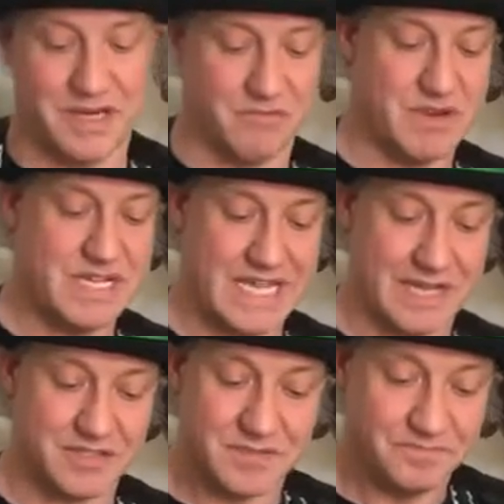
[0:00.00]
to read
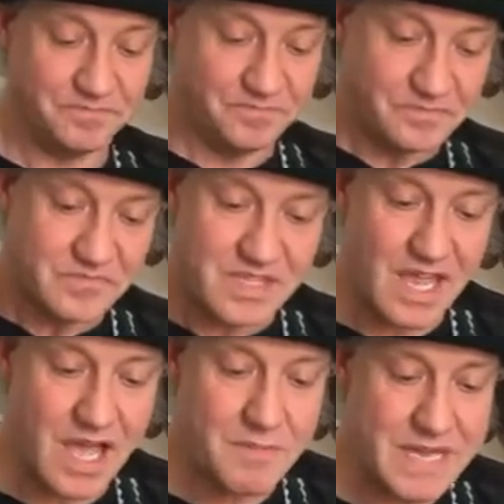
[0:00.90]
out
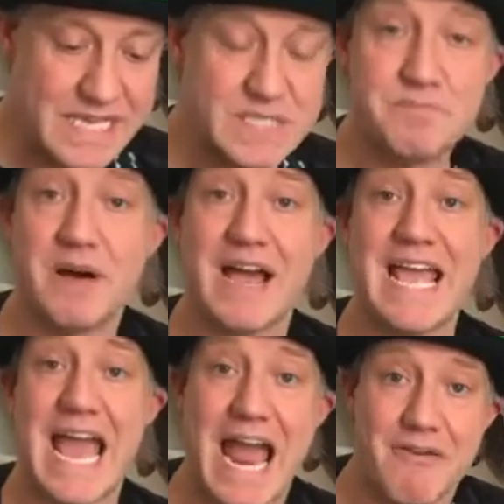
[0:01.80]
is by
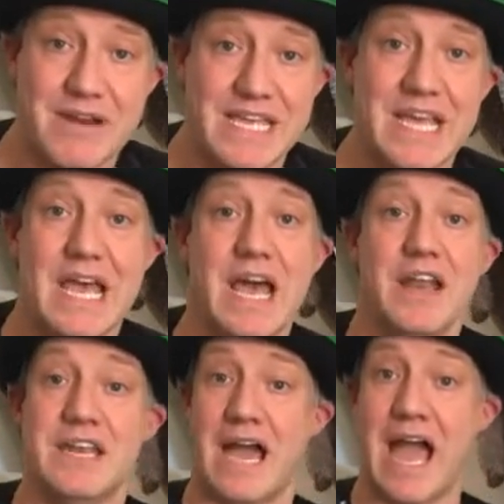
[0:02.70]
Harry.
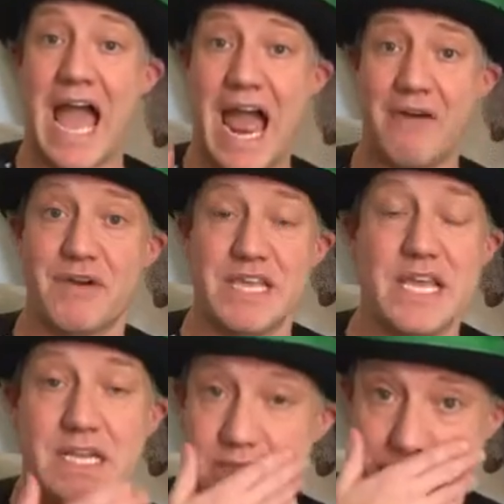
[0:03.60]
Now, Harry
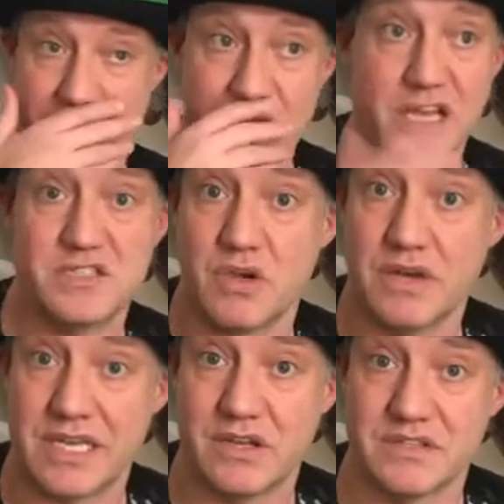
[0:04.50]
has got in
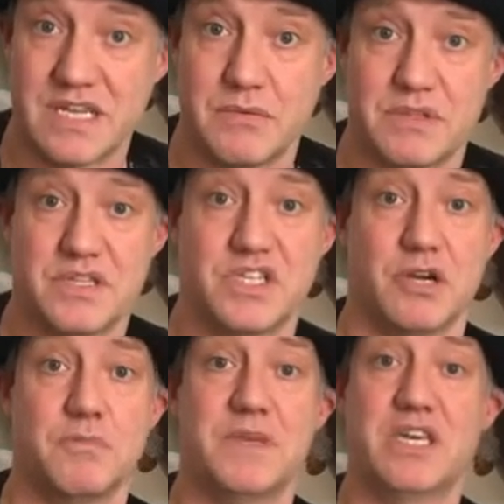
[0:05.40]
contact with the show
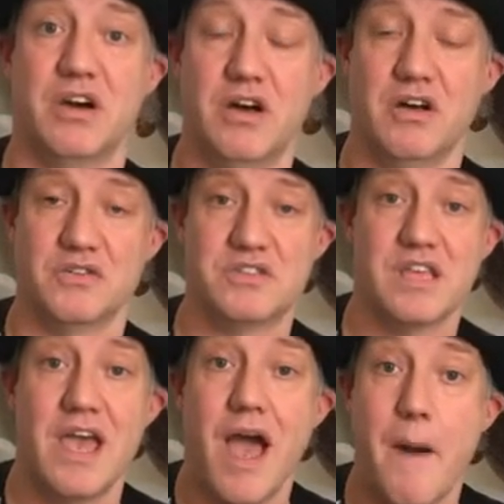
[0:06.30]
because
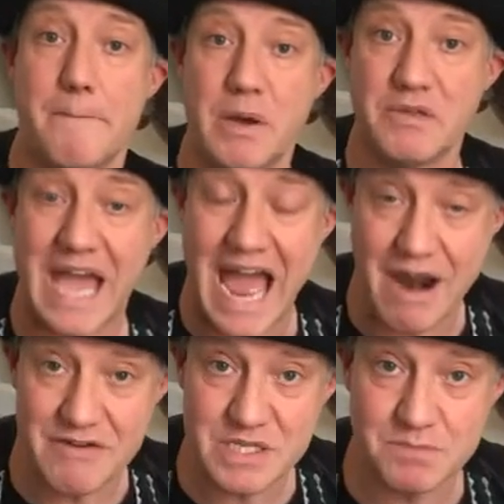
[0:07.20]
both
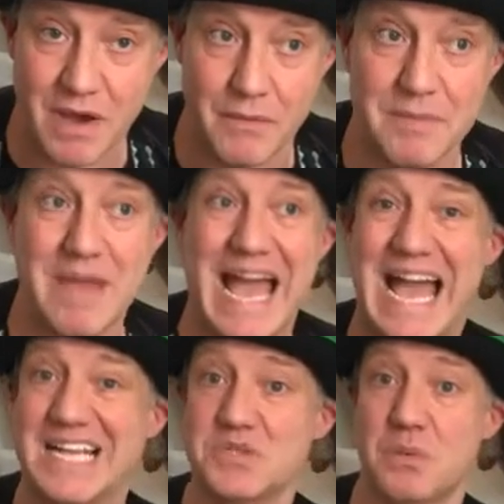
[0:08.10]
Harry's poem
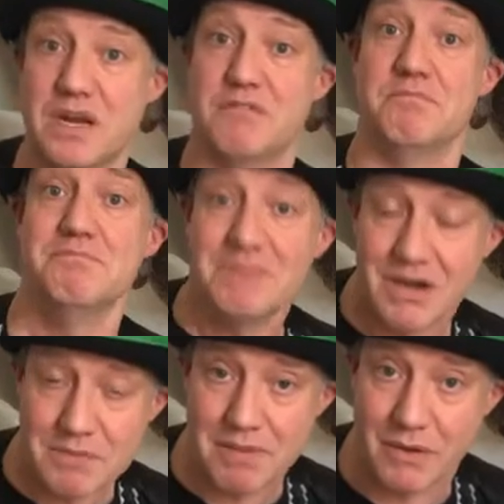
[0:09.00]
and one of my
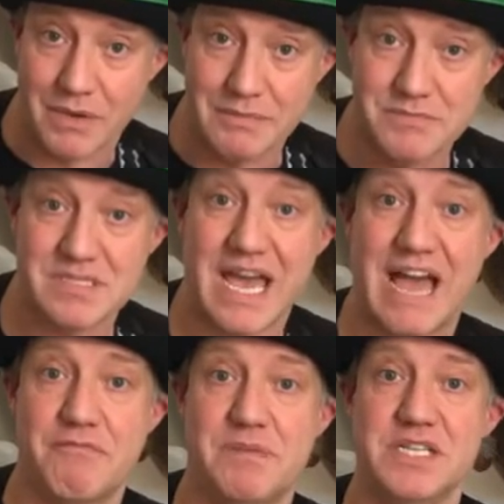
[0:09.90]
poems have
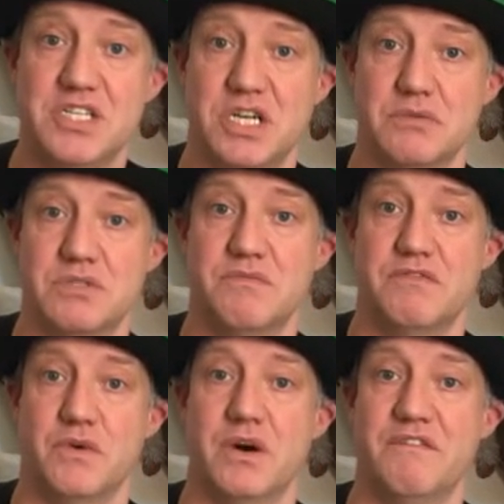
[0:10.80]
been chosen
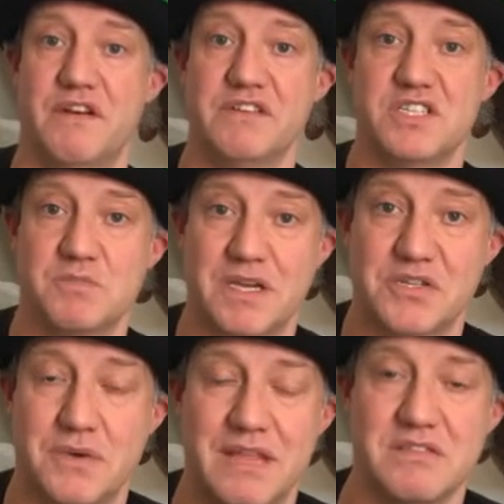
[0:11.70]
for a very special
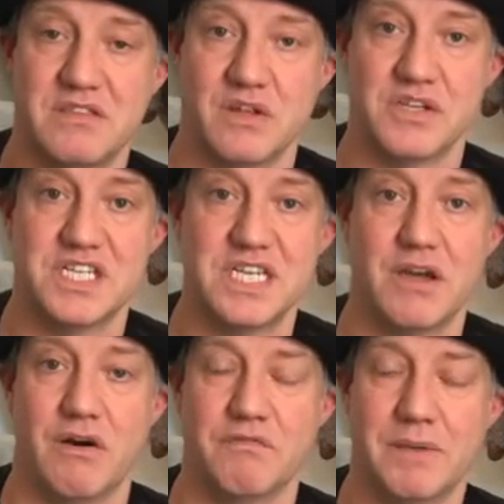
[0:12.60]
anthology
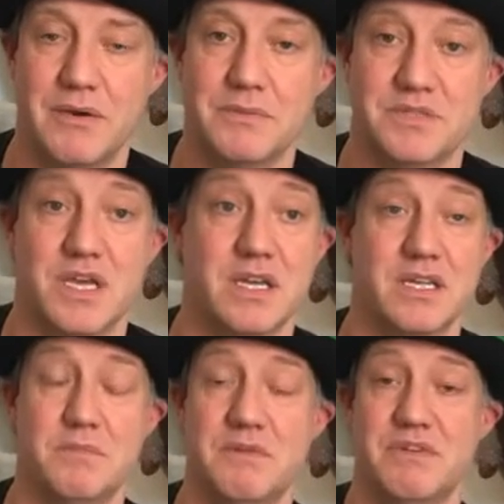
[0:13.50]
of poems that are going to
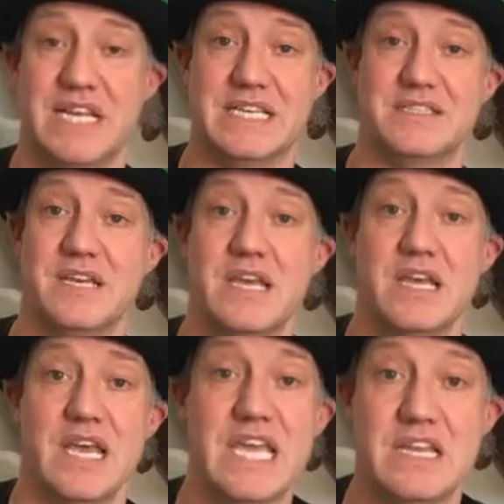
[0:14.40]
be released
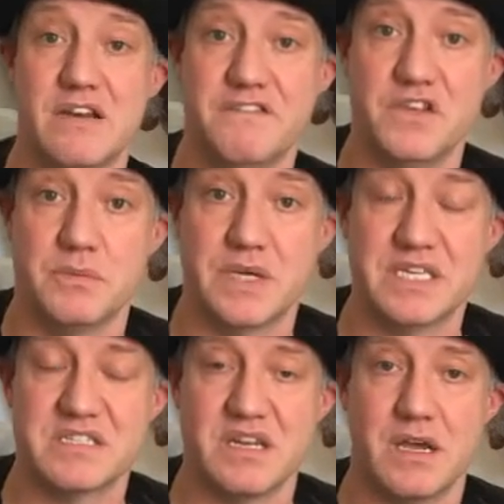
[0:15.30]
in a few weeks'
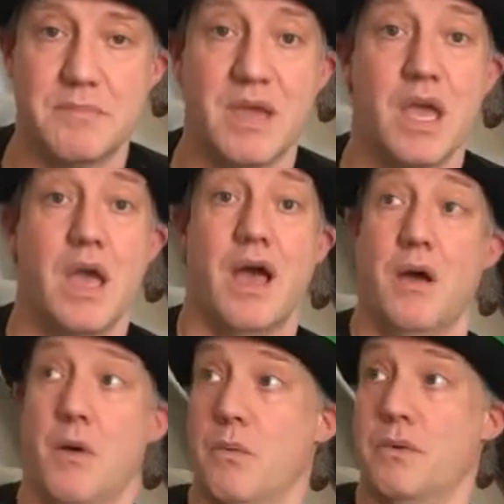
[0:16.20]
time.
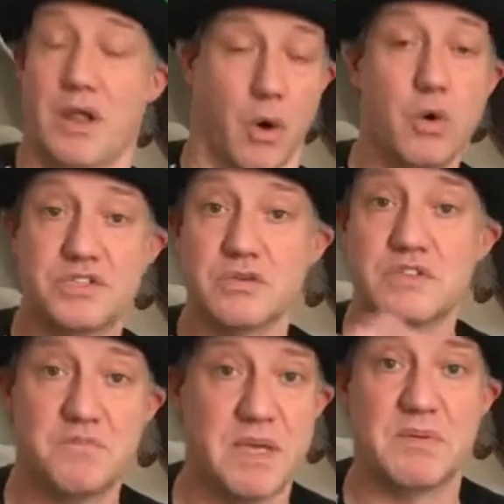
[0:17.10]
All sorts of
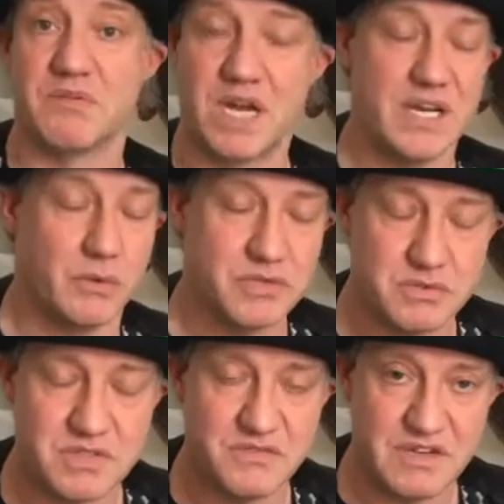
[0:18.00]
people are writing all sorts
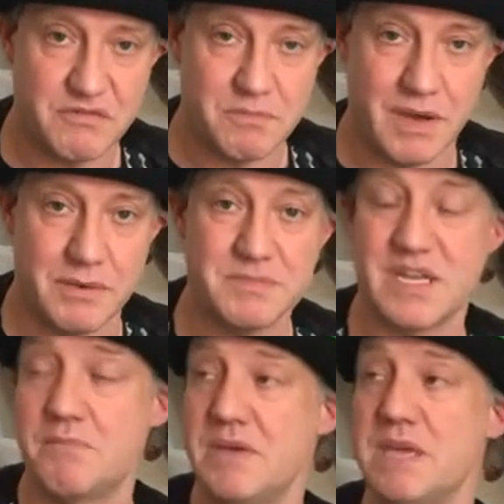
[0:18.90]
of different poems, and
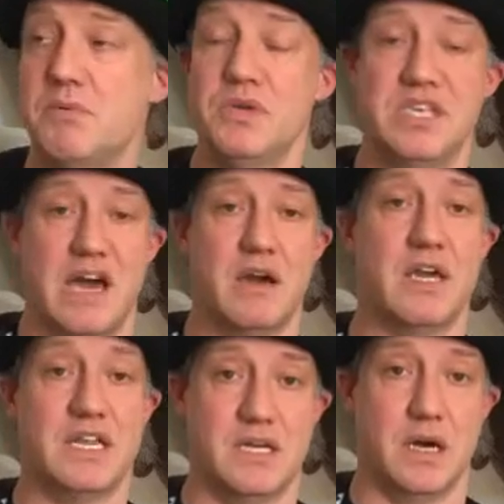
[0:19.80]
people young
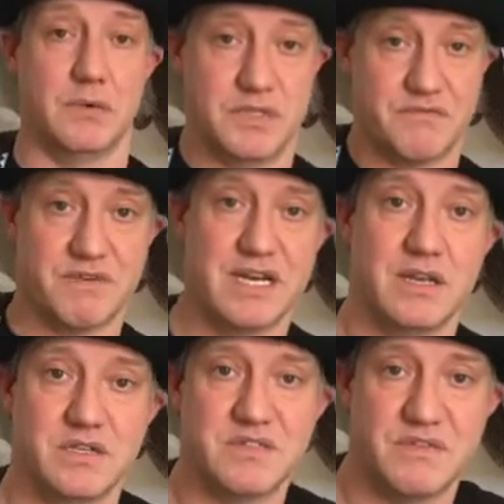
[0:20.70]
and old have written
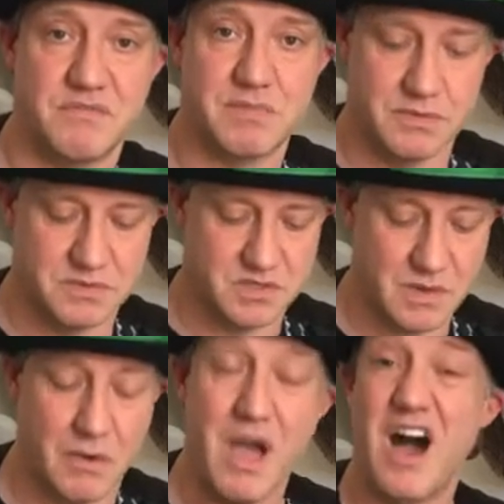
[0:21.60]
lots of different poems as
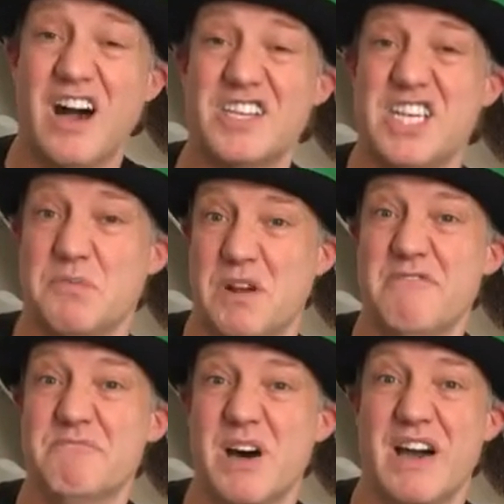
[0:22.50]
well. I shared one of
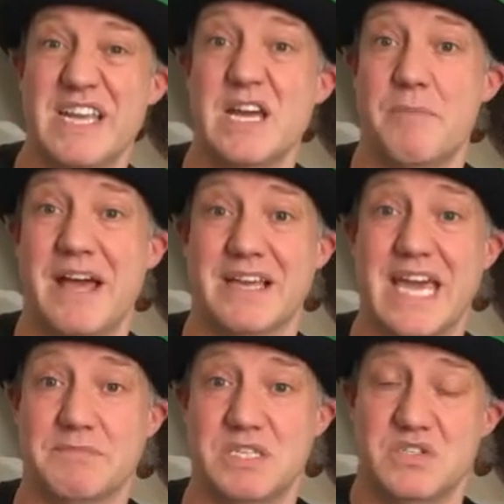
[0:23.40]
mine about
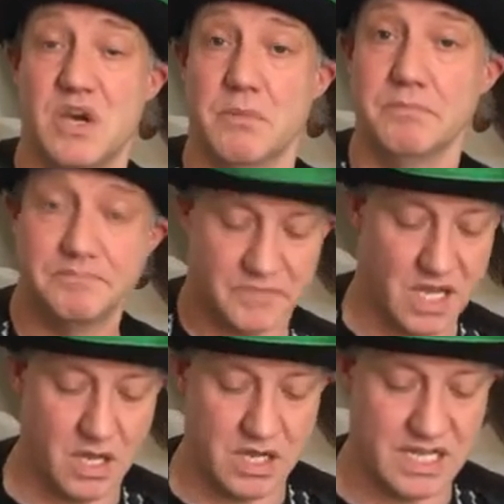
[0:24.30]
Captain Tom
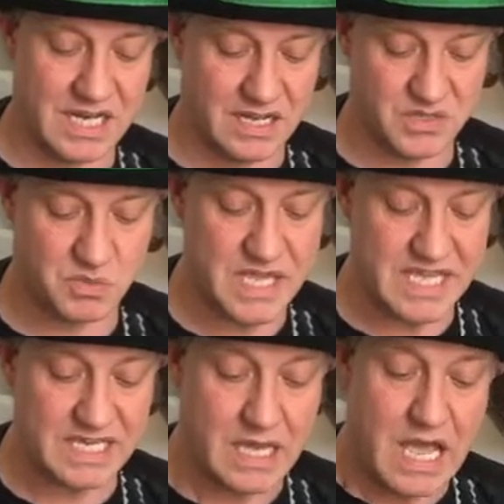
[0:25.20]
earlier last week.
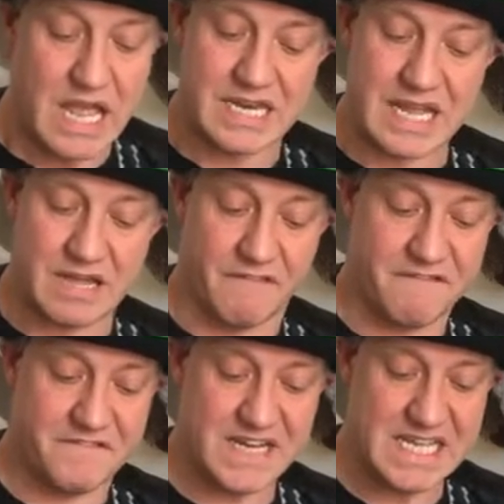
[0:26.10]
Now,
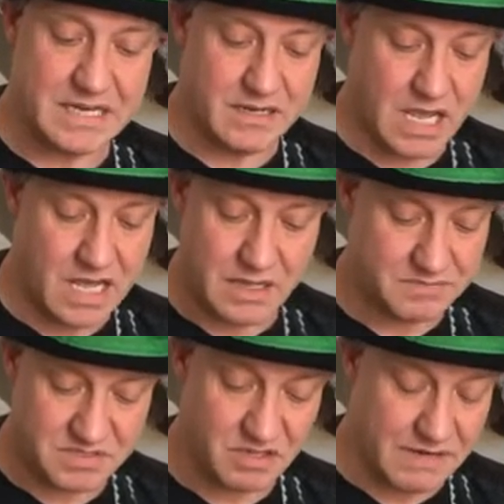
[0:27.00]

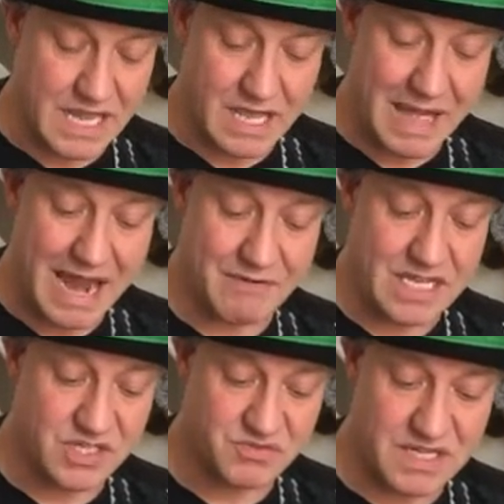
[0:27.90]
Harry
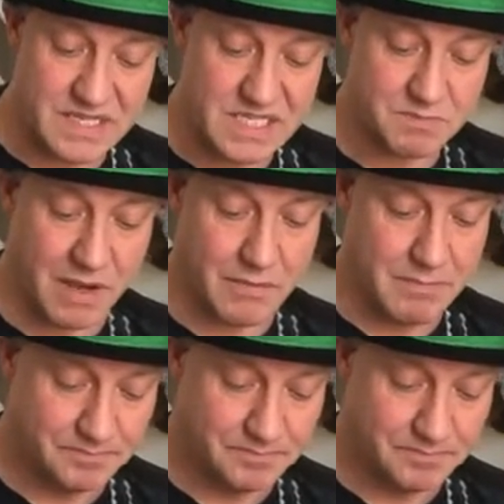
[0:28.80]
has written this poem,